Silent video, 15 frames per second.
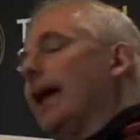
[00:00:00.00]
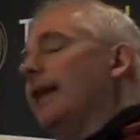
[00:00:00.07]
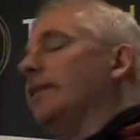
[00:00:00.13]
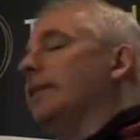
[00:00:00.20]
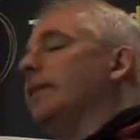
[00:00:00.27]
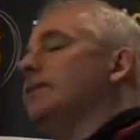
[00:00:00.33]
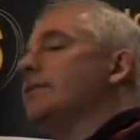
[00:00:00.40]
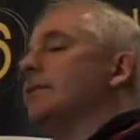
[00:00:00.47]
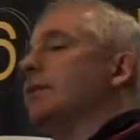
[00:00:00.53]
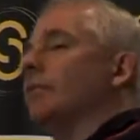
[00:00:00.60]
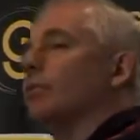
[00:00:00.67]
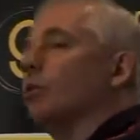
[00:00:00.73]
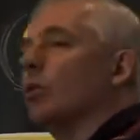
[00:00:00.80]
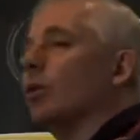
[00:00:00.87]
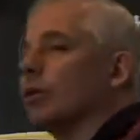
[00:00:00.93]
And here's the
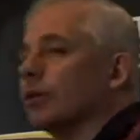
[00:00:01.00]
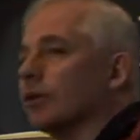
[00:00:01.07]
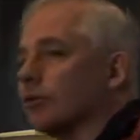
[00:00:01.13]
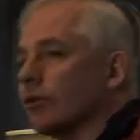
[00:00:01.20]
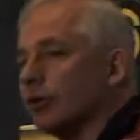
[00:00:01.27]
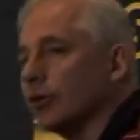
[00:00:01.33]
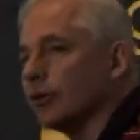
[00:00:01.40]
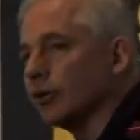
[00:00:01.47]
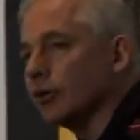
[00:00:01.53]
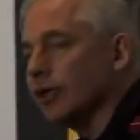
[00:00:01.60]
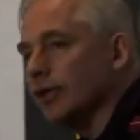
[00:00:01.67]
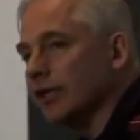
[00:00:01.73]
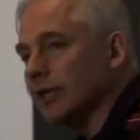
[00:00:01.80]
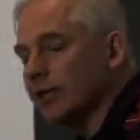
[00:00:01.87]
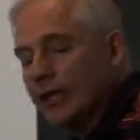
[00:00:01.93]
important
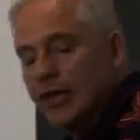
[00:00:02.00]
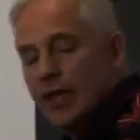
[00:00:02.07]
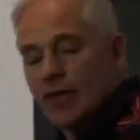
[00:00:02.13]
ingredient.